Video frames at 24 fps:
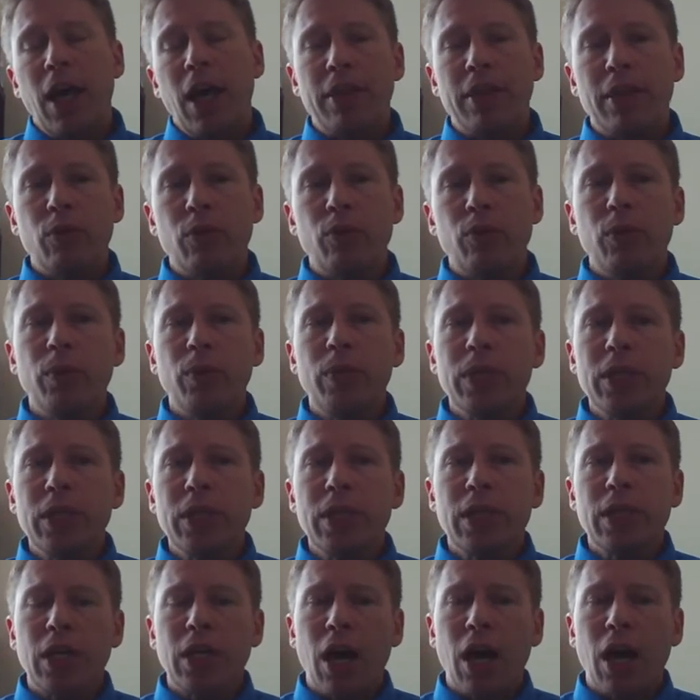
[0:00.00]
And then we're really
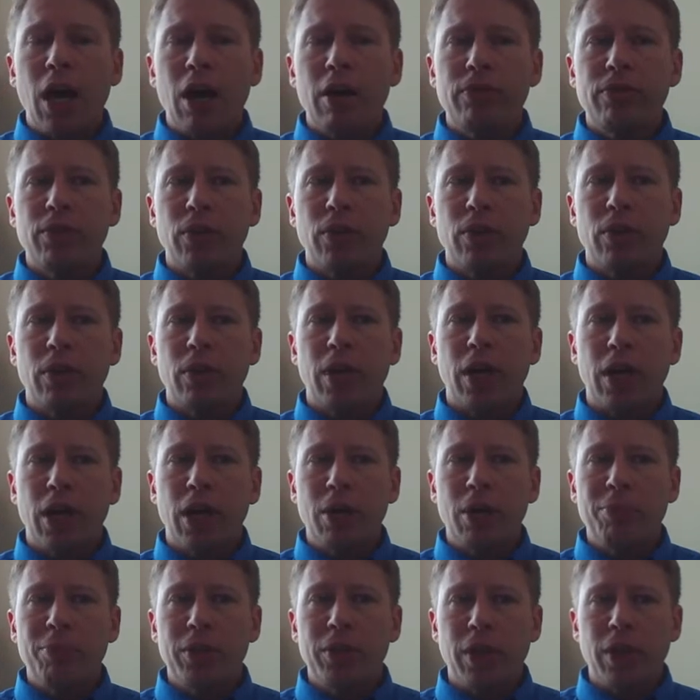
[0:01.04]
going to cover a
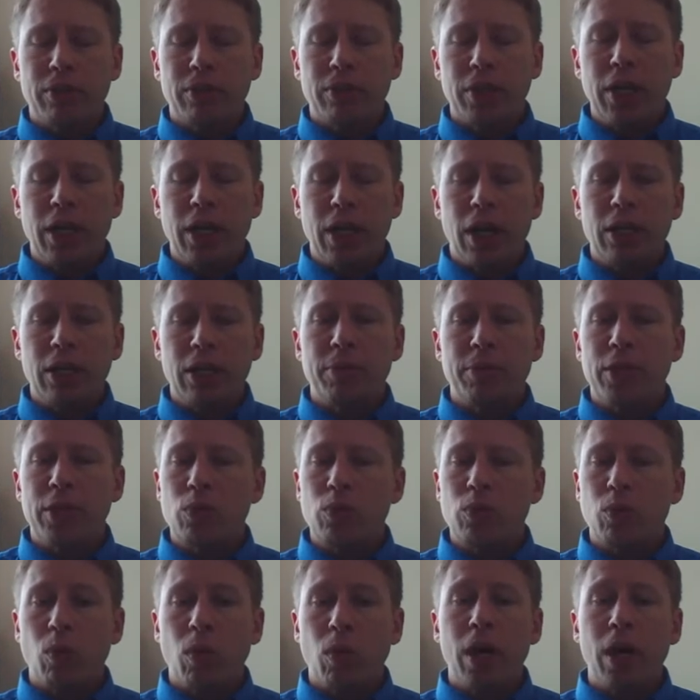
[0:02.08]
couple other key
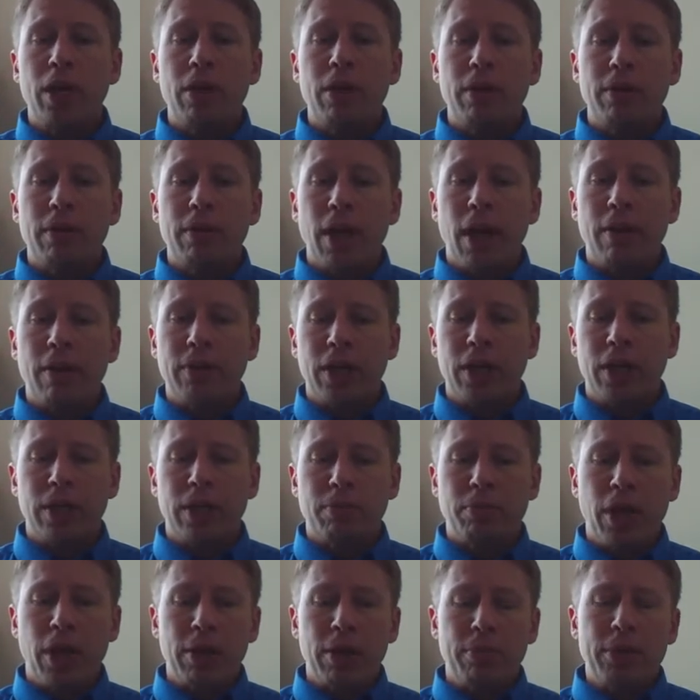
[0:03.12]
elements. One, I have
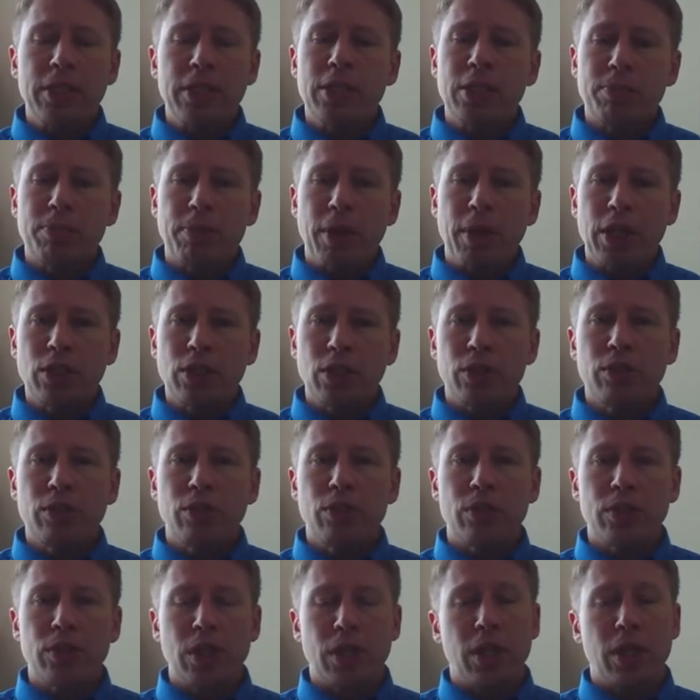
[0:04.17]
a payment
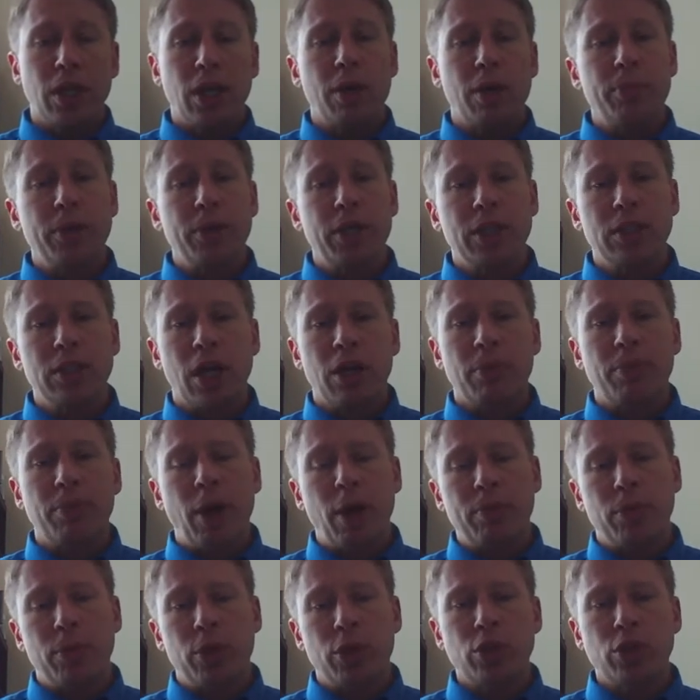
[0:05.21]
specialist who's going to come in and talk
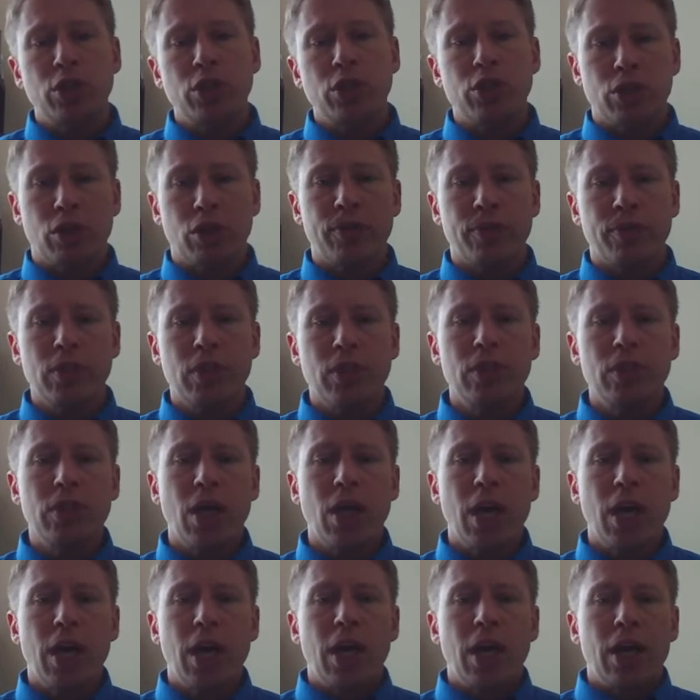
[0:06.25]
about merchant
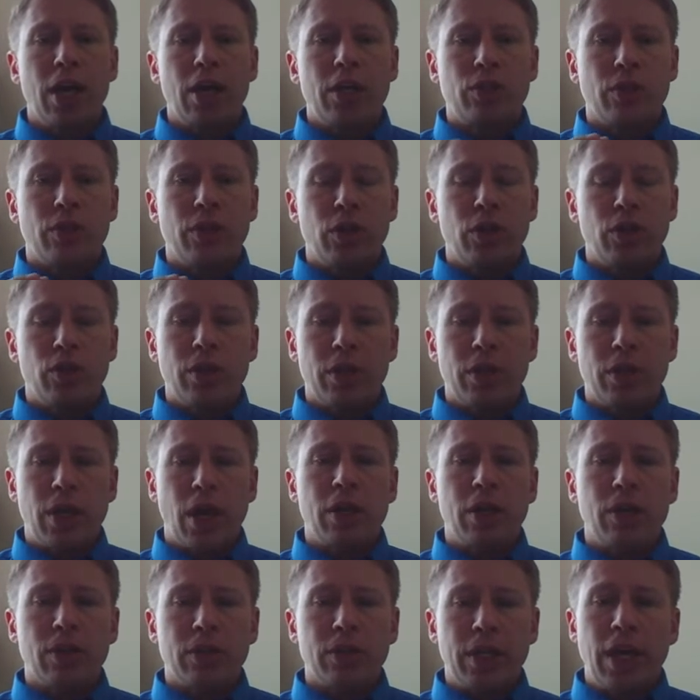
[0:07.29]
services so that you can
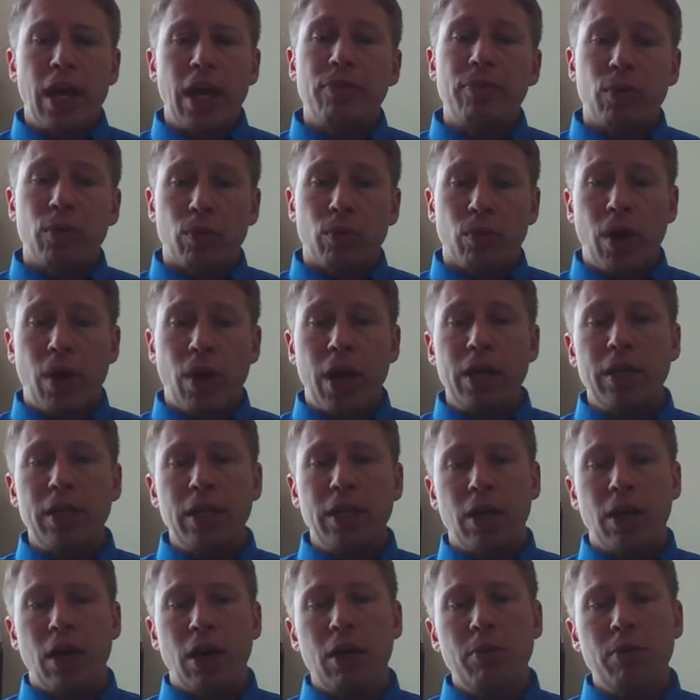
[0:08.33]
not only have the
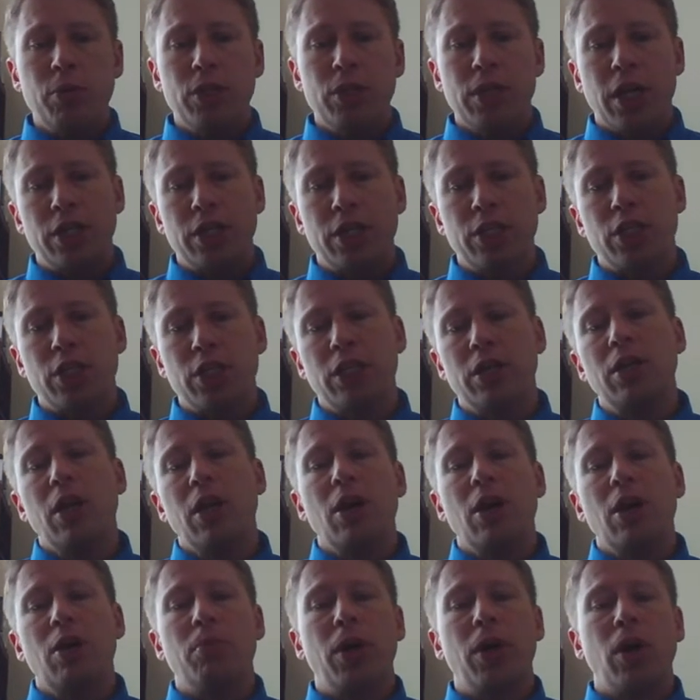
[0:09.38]
right e-commerce engine,
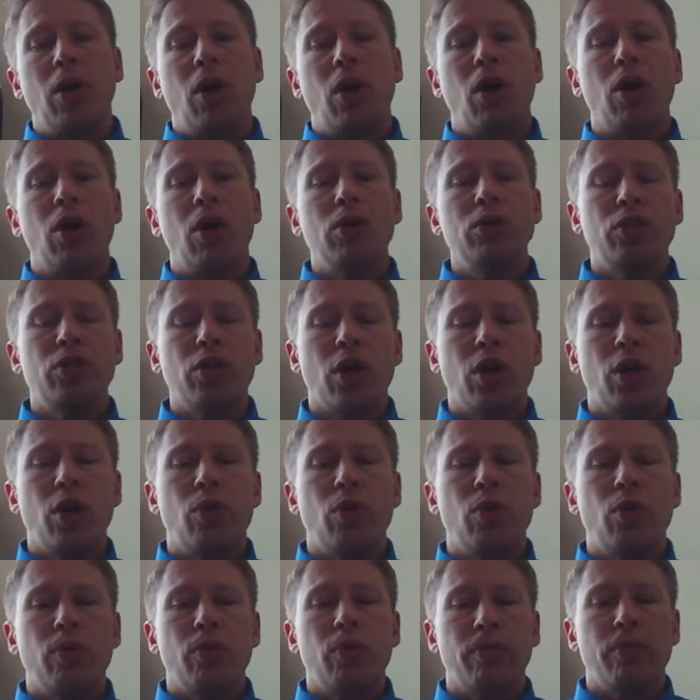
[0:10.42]
but
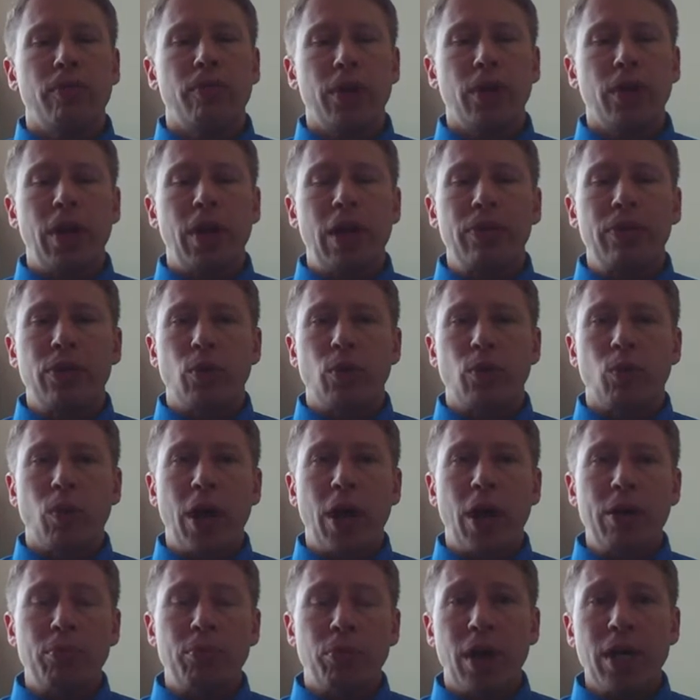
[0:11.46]
also figure out the
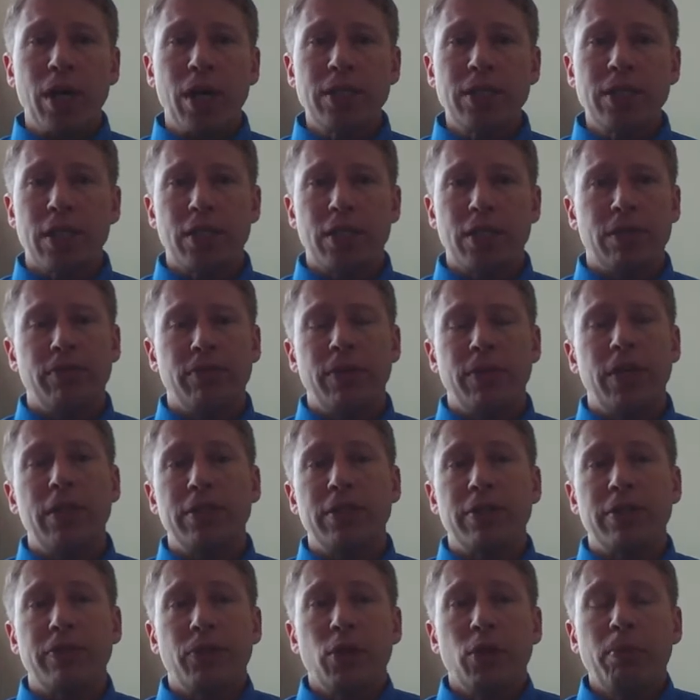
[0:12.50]
right processing fee.
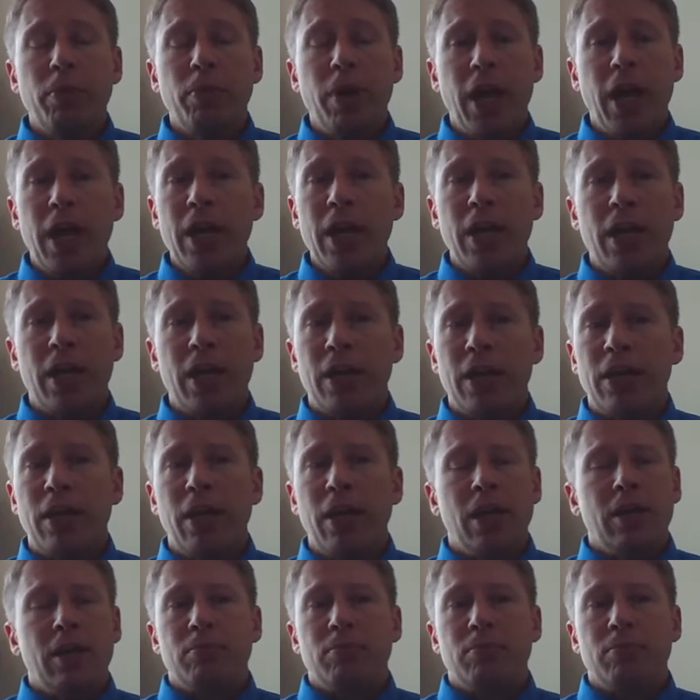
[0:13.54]
Because if you're
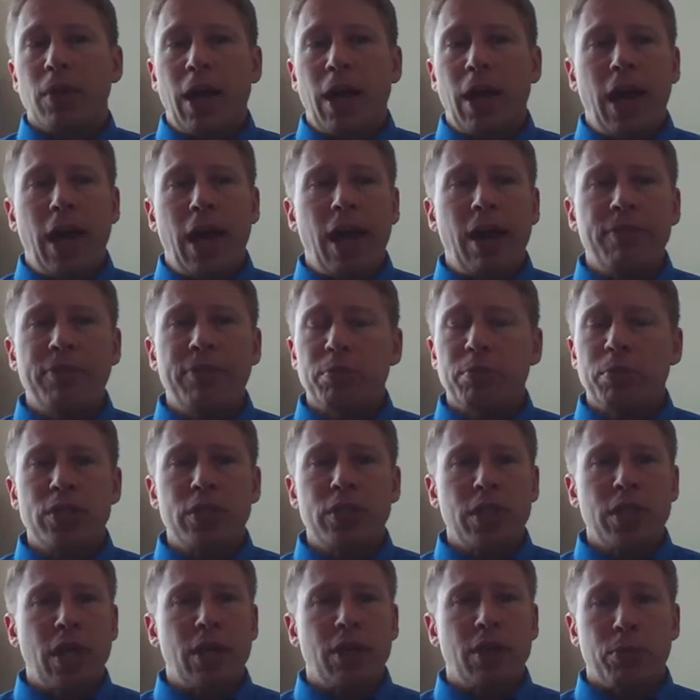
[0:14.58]
paying a
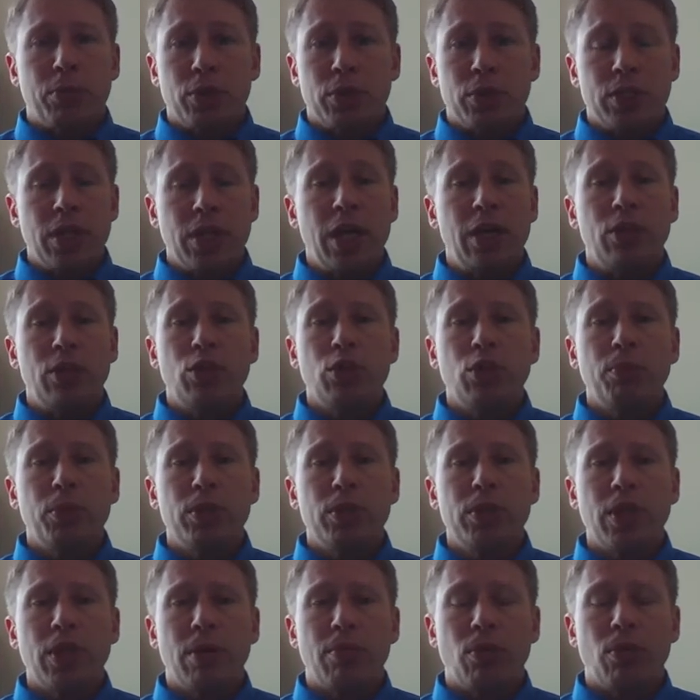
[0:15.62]
0.5% or
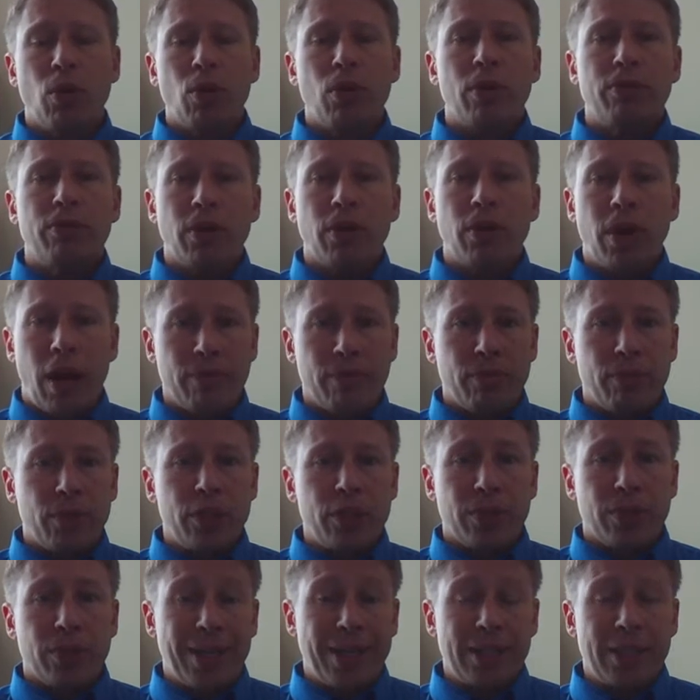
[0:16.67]
2% more for
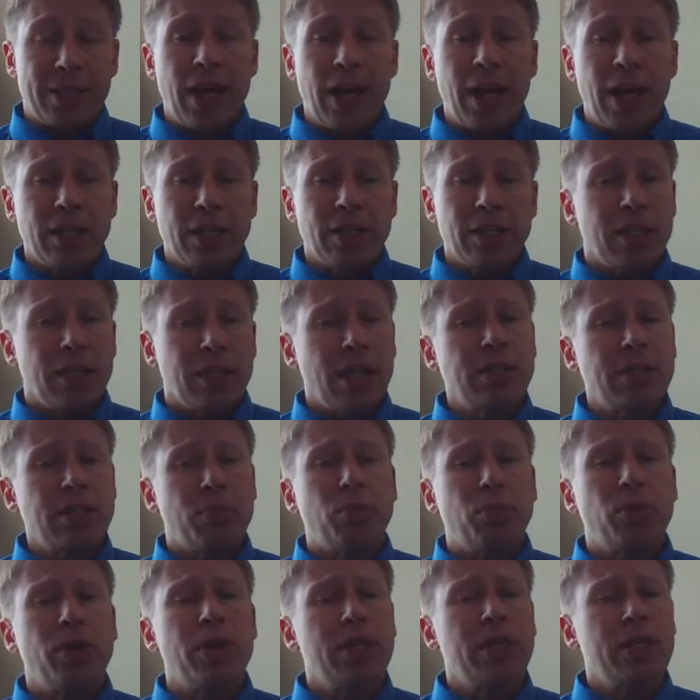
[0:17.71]
every transaction, that's
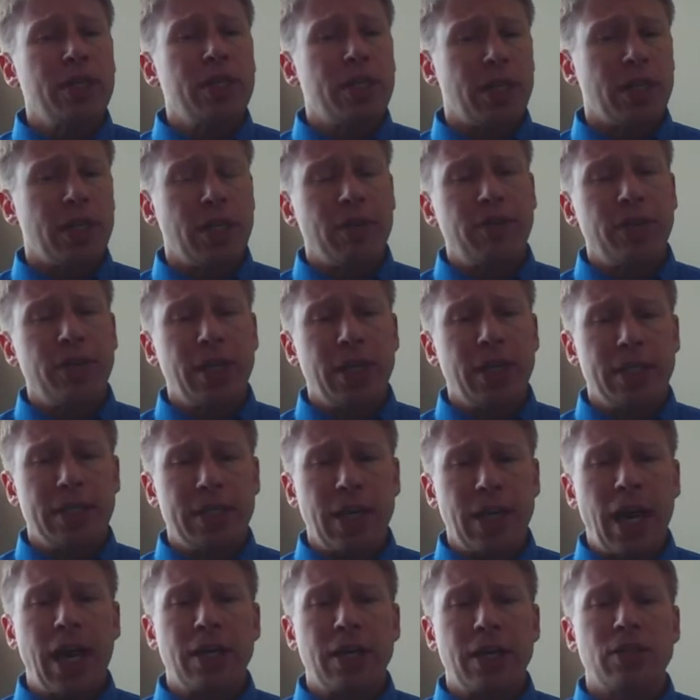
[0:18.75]
a pretty
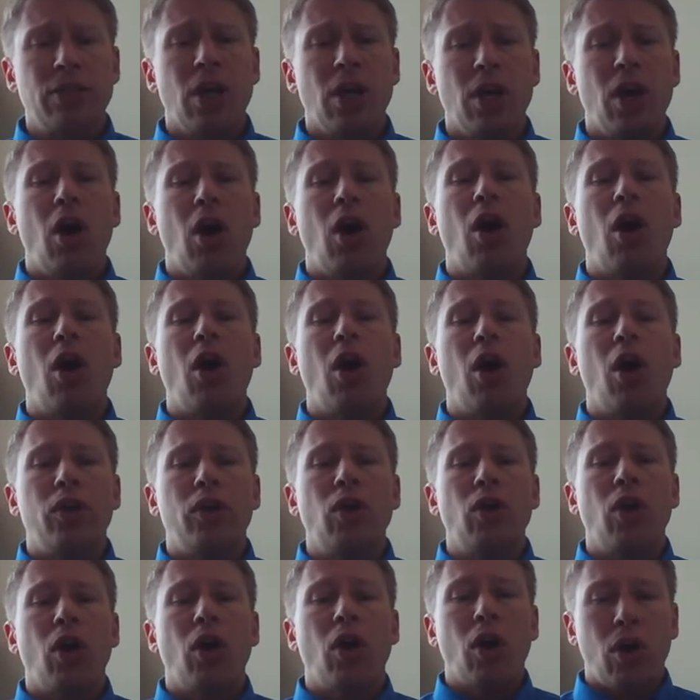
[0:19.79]
significant tax
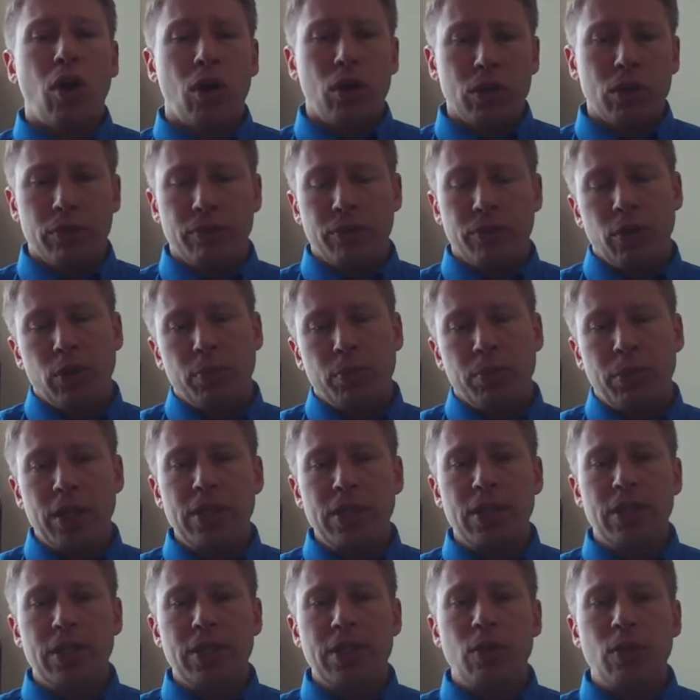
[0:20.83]
on all of your
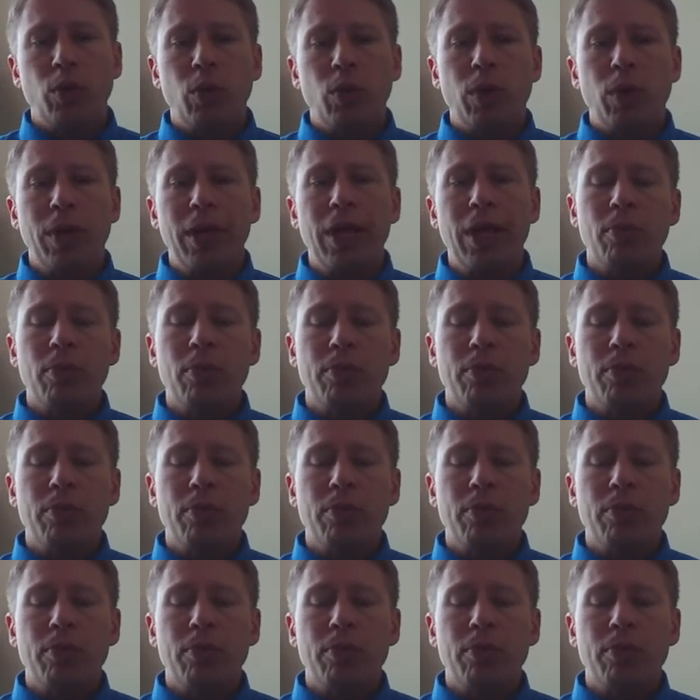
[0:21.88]
business. And we want to